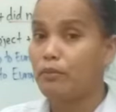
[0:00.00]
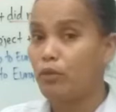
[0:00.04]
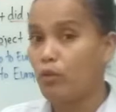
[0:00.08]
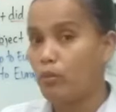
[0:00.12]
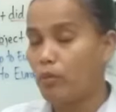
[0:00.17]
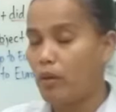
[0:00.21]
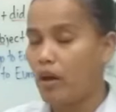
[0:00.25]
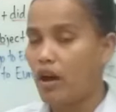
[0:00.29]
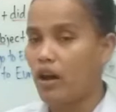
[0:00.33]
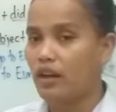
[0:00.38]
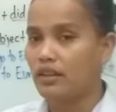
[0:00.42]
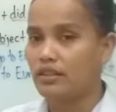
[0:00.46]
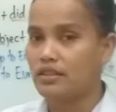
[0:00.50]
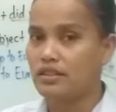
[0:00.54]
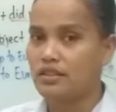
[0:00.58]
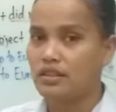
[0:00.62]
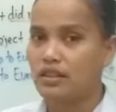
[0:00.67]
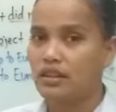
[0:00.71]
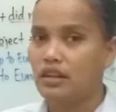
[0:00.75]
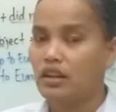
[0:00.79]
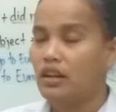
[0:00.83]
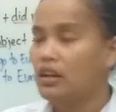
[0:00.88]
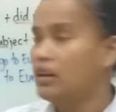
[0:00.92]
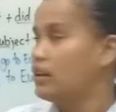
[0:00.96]
past.
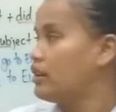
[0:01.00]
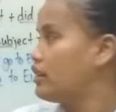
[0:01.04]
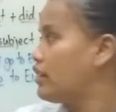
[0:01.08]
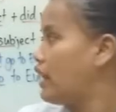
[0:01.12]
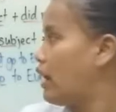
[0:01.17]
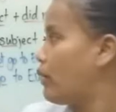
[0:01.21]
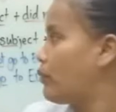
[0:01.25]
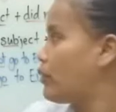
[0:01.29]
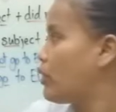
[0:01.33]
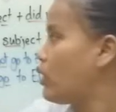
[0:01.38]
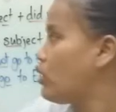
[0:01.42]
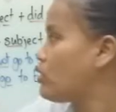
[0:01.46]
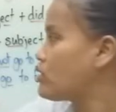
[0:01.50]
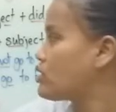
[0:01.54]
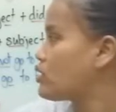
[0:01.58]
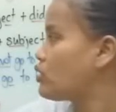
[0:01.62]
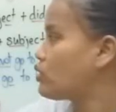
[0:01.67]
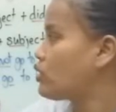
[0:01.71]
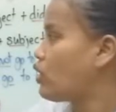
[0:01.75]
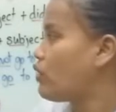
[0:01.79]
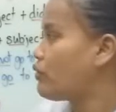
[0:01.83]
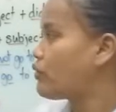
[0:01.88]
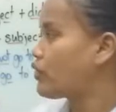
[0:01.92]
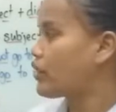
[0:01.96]
Now we also
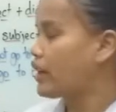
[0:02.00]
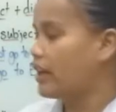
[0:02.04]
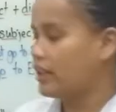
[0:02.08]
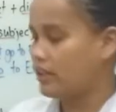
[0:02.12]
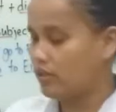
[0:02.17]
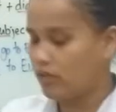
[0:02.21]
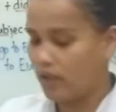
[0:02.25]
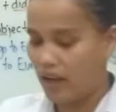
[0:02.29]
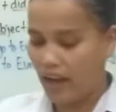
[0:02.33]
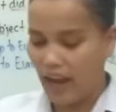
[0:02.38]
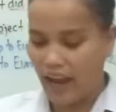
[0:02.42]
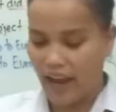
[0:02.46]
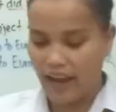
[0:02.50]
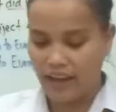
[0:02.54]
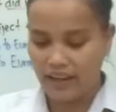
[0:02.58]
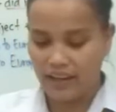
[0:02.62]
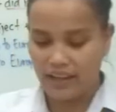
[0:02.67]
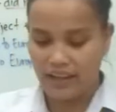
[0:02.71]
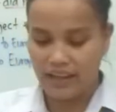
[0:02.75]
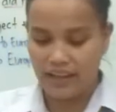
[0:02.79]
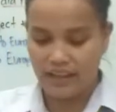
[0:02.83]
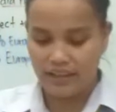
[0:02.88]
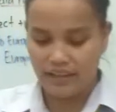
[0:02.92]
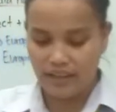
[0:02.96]
don't forget to add
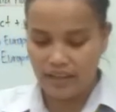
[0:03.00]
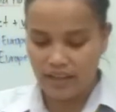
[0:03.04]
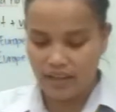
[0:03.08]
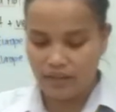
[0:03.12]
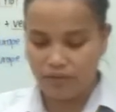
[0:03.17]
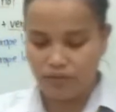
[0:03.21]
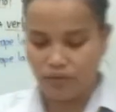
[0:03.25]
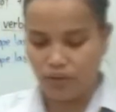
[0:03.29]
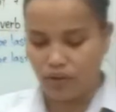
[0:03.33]
ed. For